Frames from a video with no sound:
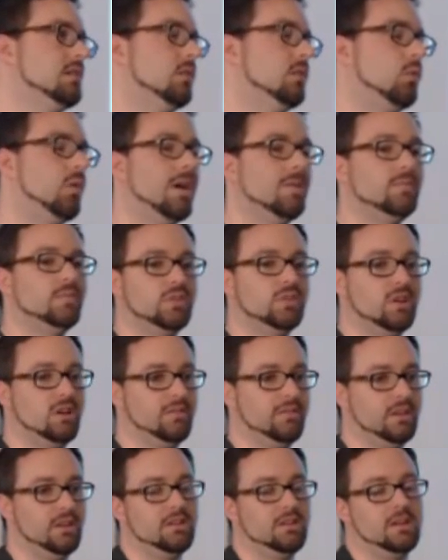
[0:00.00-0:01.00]
web
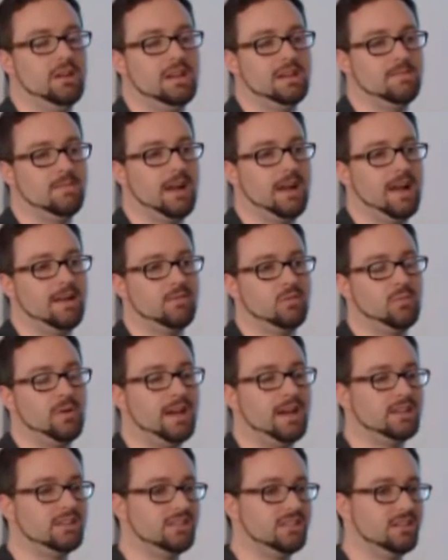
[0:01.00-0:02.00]
server, and you might have
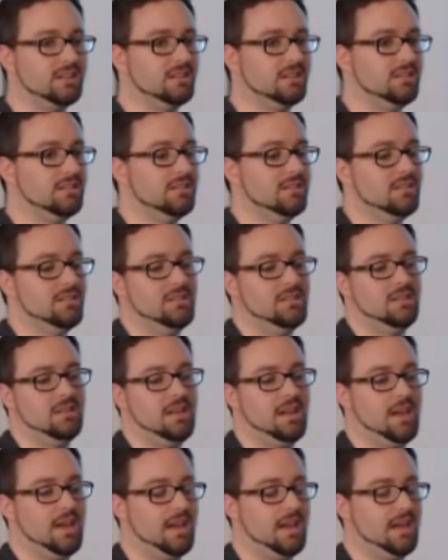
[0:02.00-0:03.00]
Apache
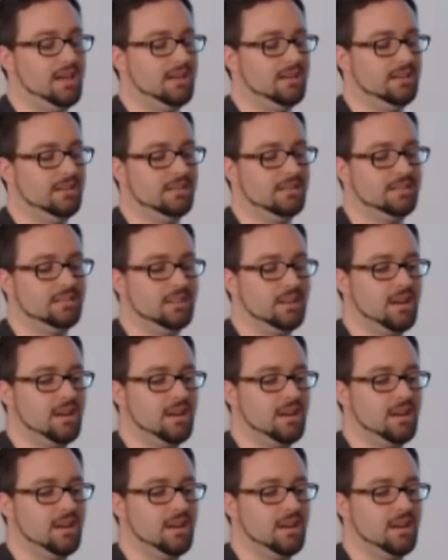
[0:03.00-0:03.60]
and